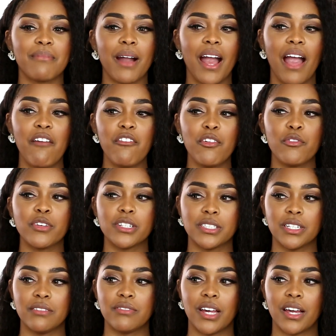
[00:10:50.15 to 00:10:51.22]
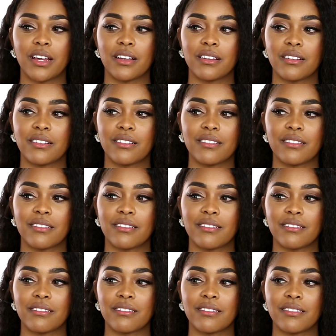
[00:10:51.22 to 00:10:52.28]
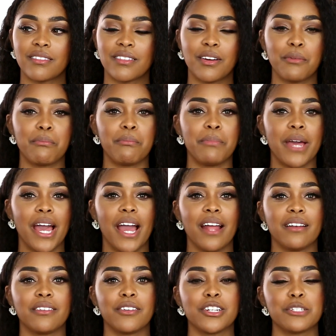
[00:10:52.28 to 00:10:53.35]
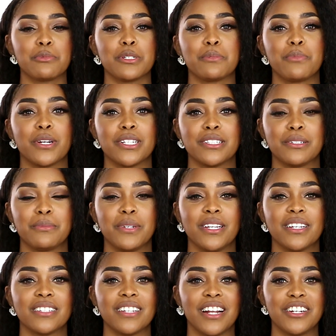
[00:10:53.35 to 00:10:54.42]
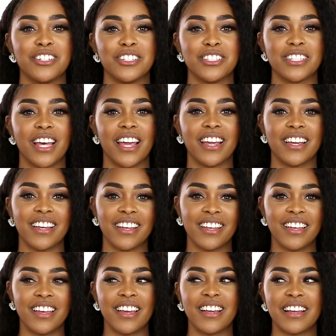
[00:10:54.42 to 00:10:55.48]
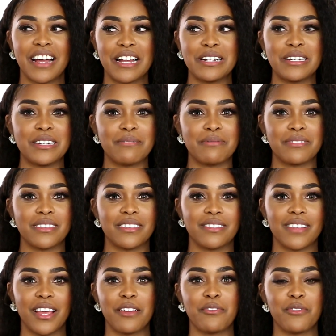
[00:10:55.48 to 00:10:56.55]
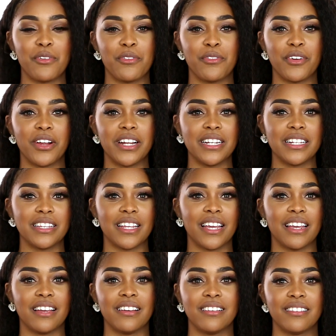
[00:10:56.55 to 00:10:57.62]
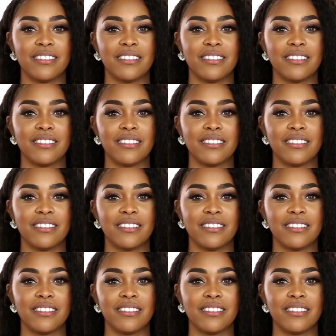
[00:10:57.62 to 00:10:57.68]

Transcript: I haven't received like a bad Christmas present because I just like kind of am thankful for anything.